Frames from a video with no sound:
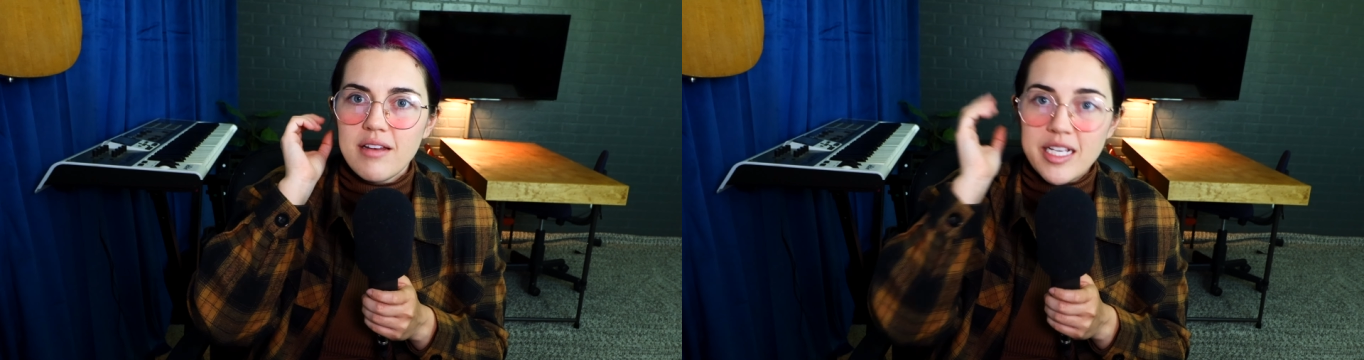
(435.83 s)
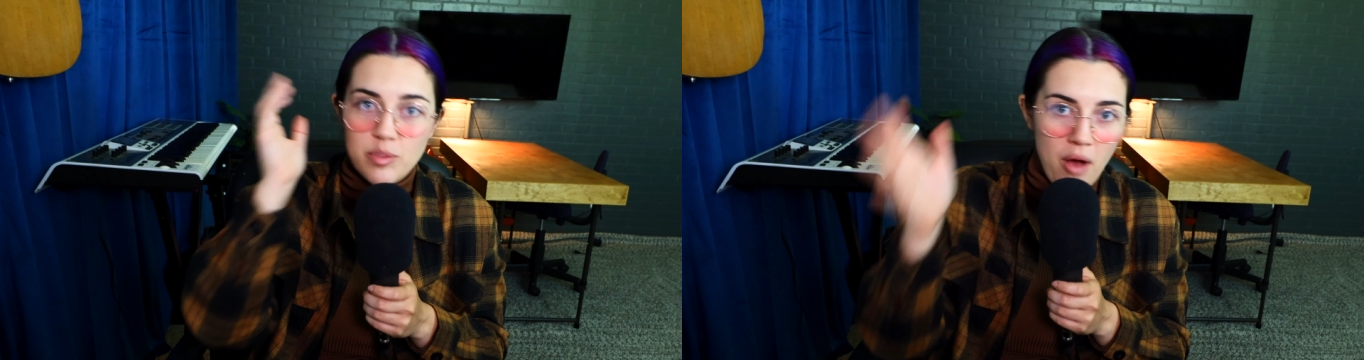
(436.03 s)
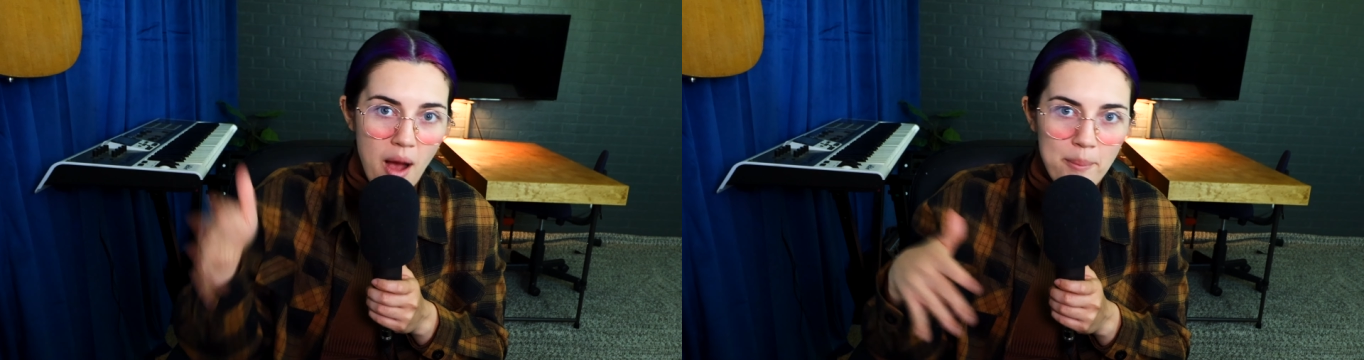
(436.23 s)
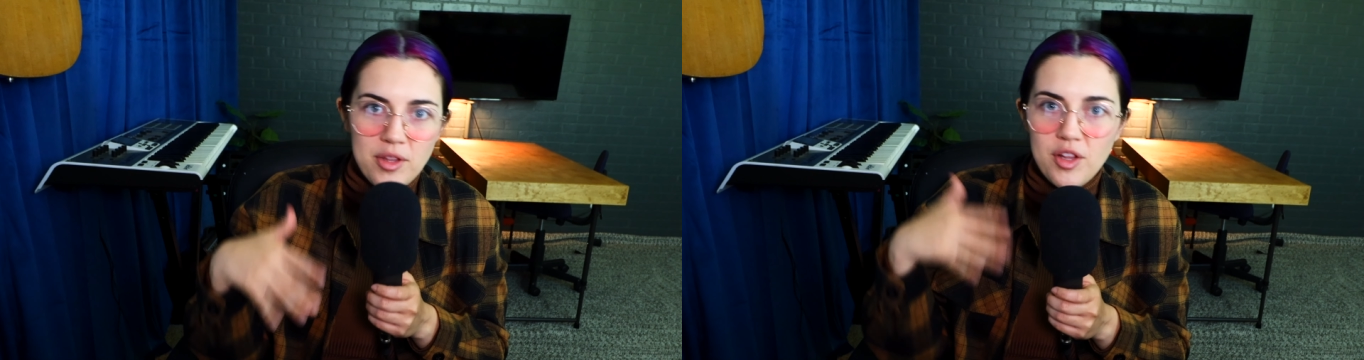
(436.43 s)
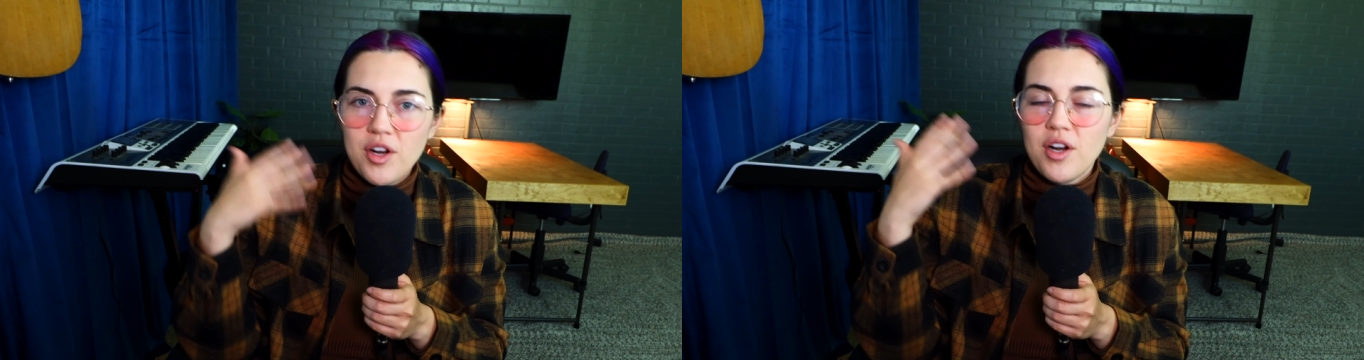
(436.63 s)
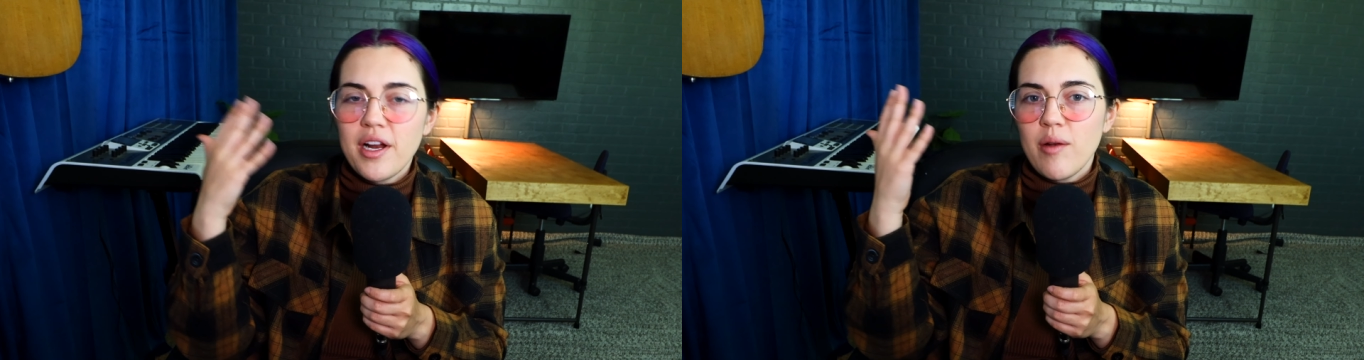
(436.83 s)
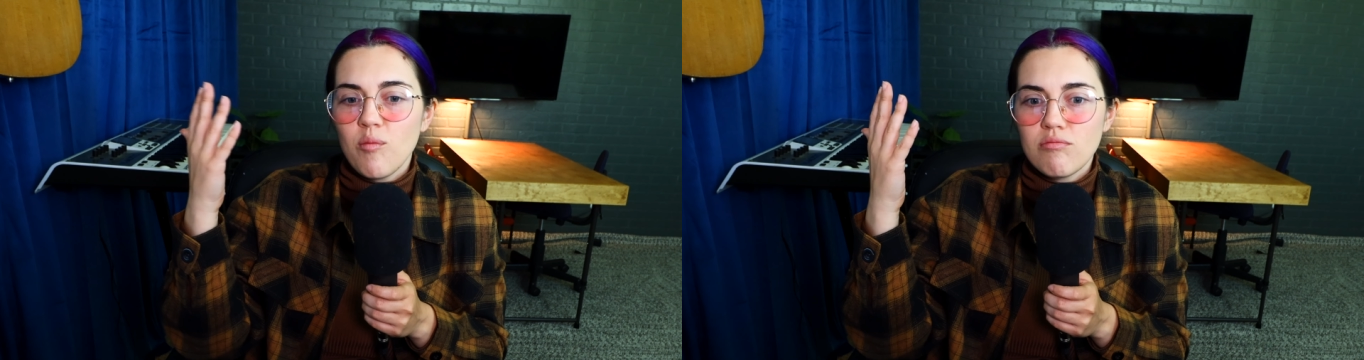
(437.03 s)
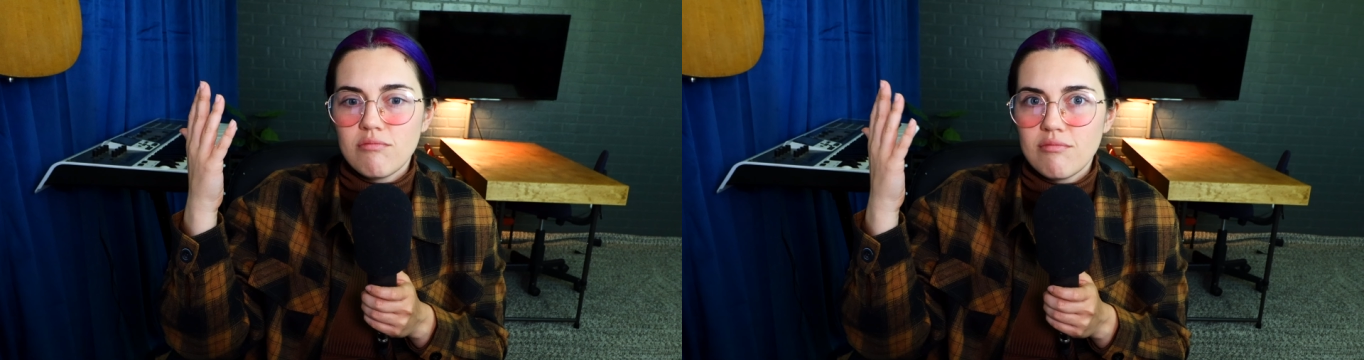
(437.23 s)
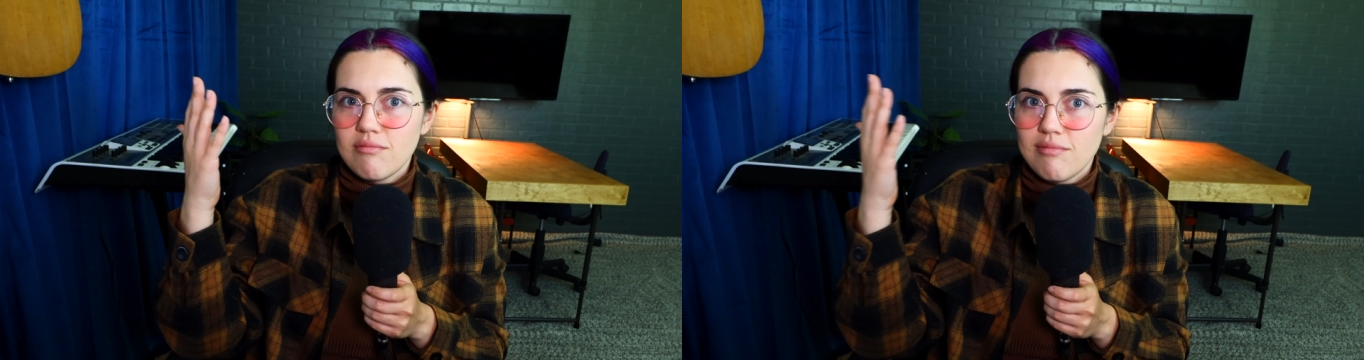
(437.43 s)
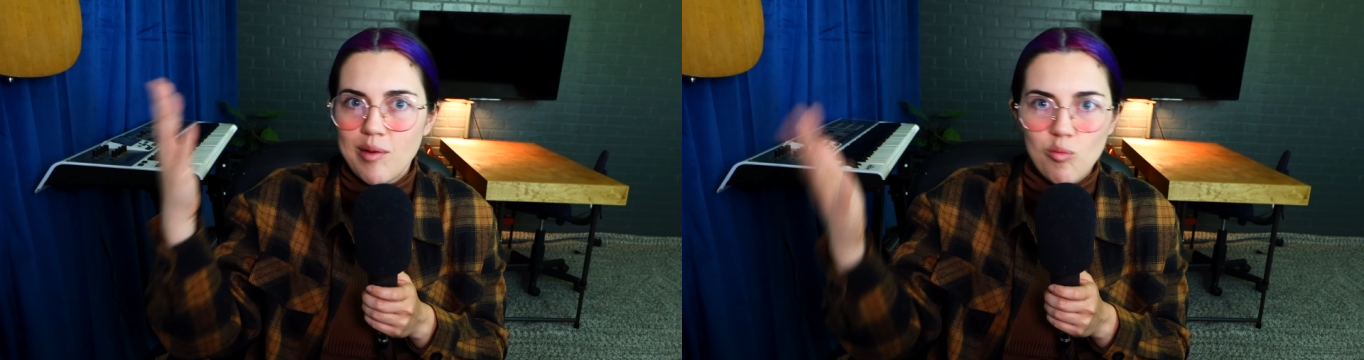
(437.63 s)
is popular
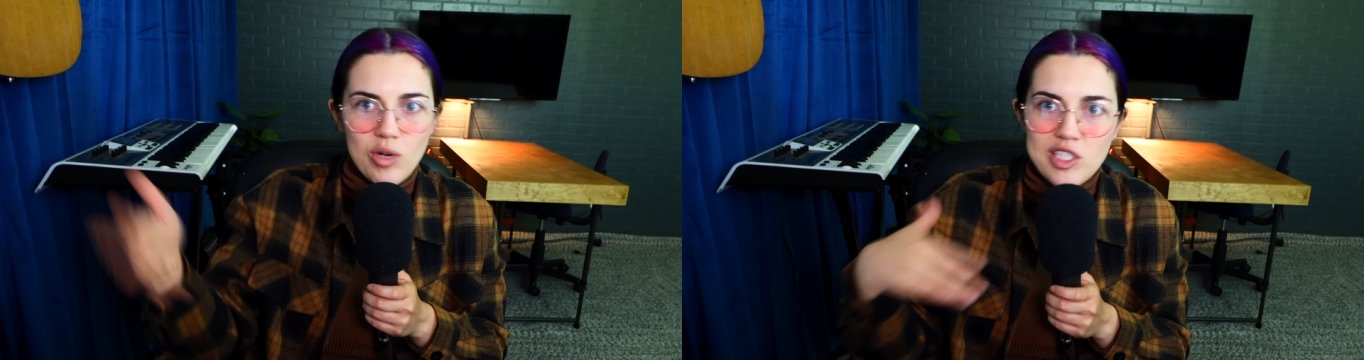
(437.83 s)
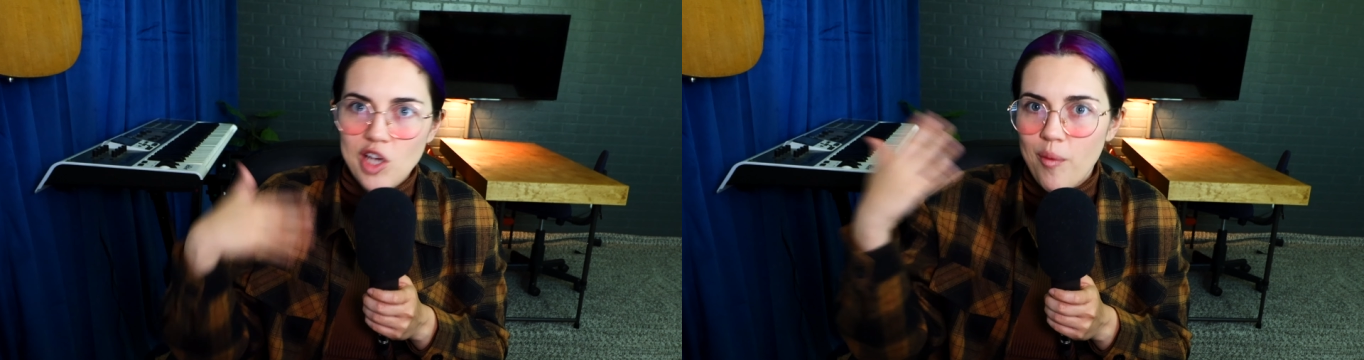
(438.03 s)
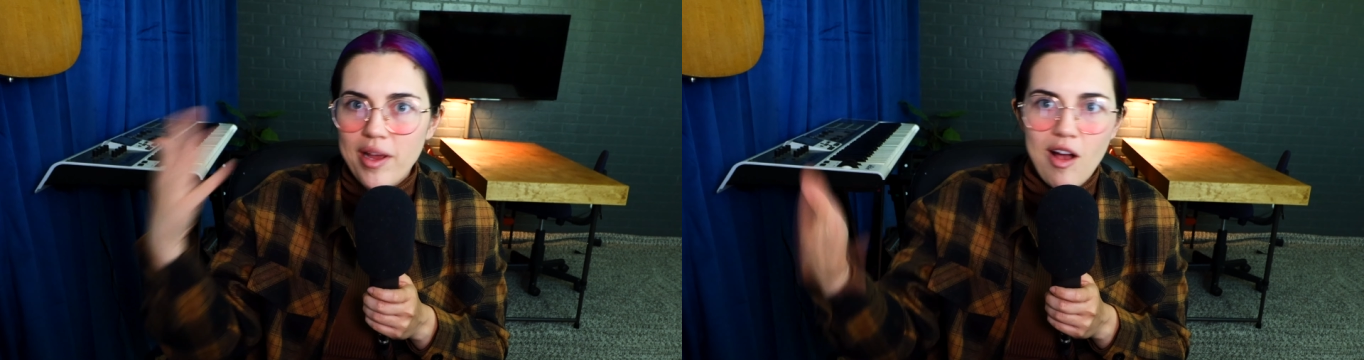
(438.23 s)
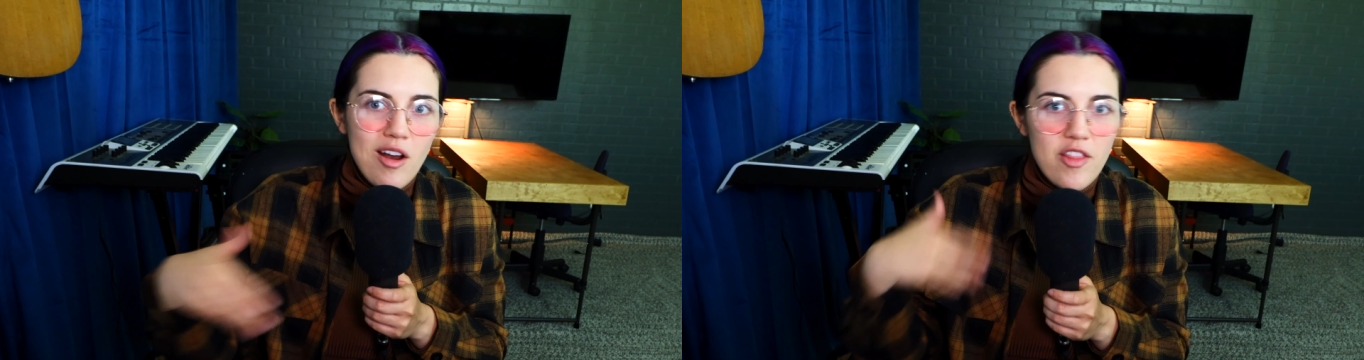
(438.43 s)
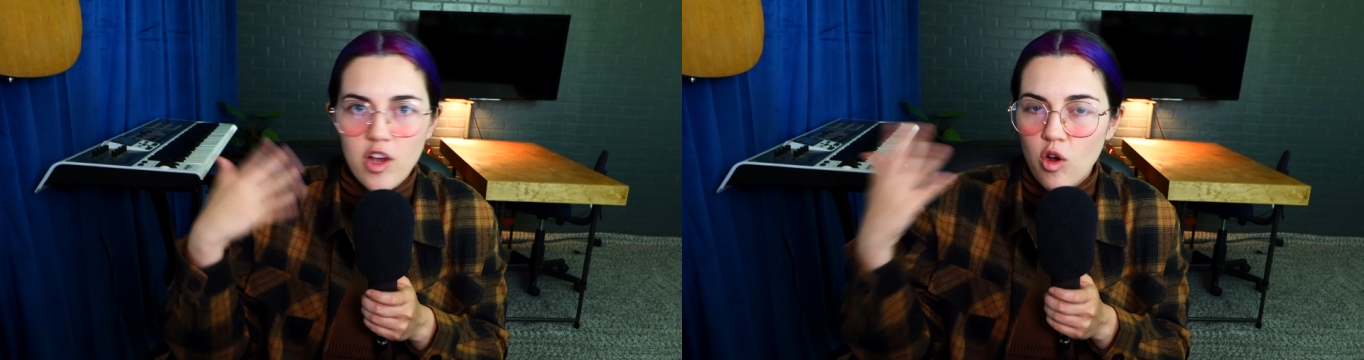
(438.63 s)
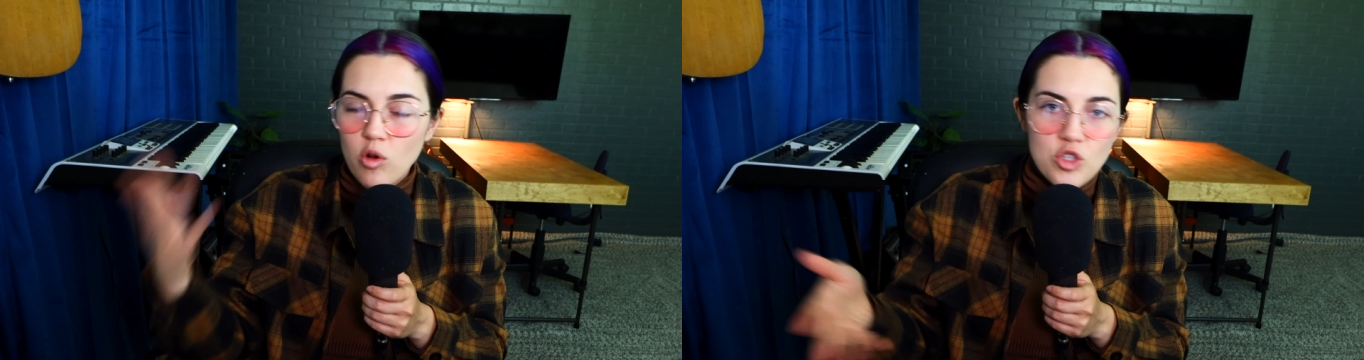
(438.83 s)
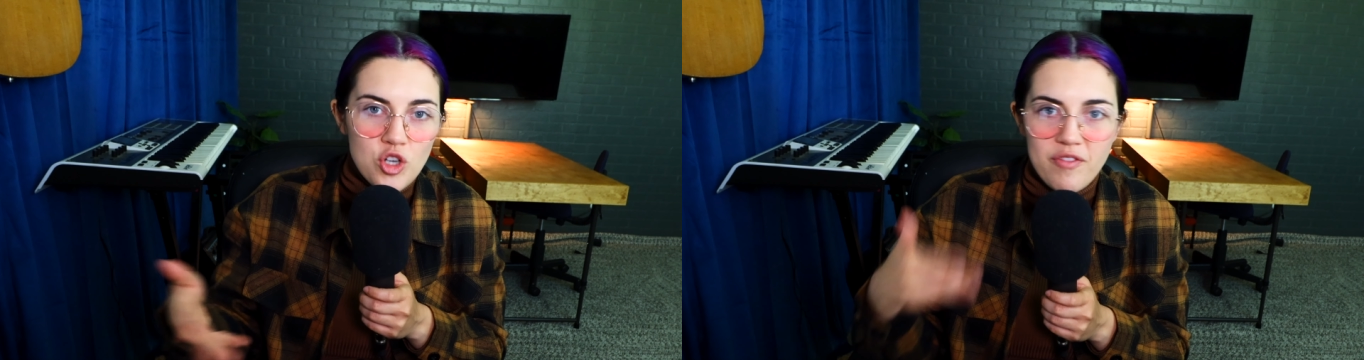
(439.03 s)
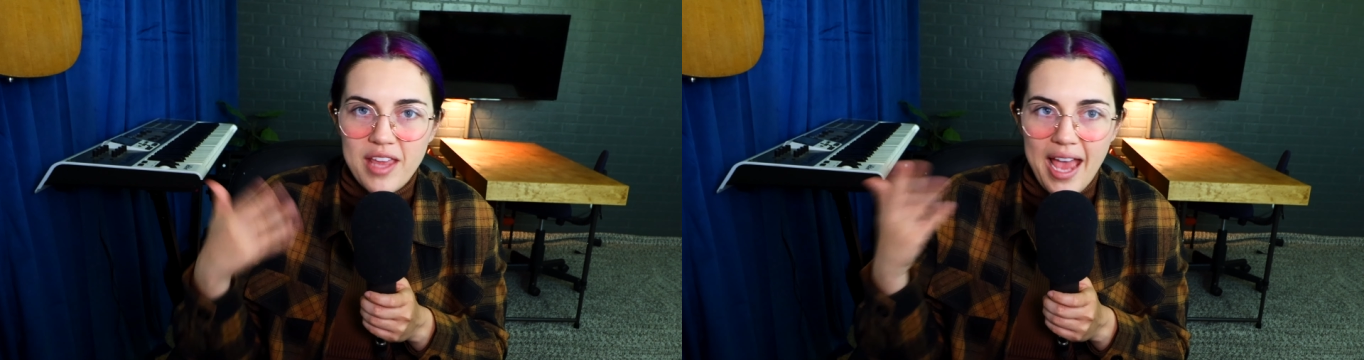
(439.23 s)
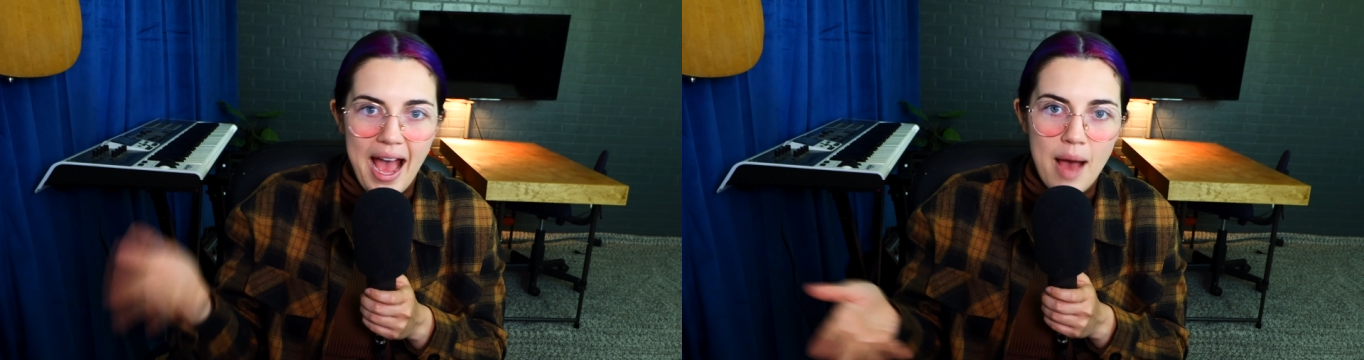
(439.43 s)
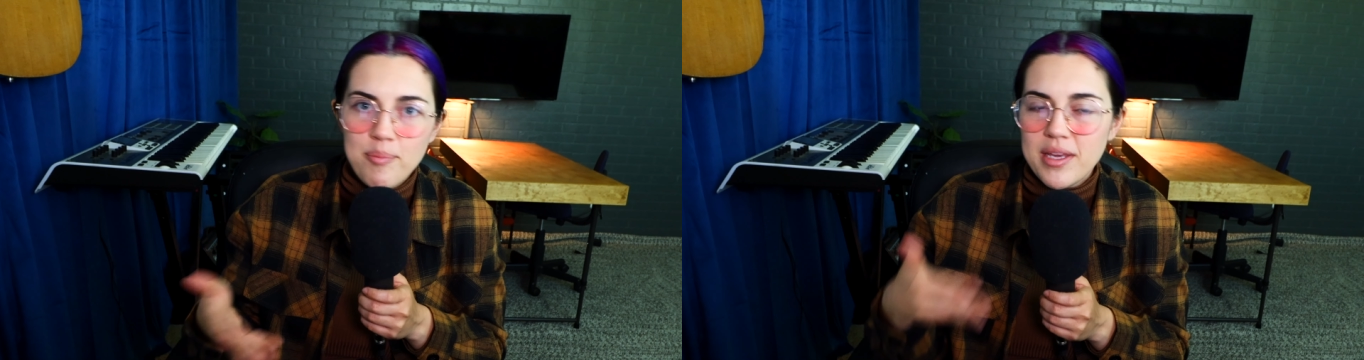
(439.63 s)
and what's going on in the culture of the app,